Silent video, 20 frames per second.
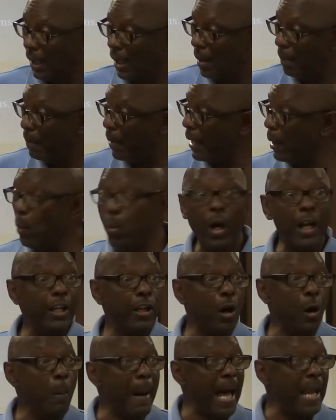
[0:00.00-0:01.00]
But it wasn't
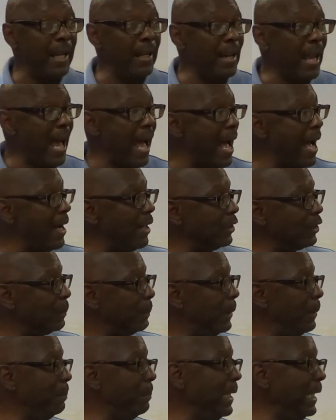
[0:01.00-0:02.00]
nobody in the house
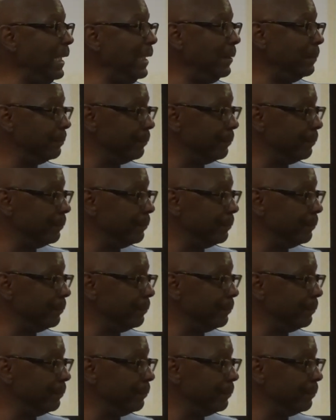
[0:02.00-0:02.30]
but me.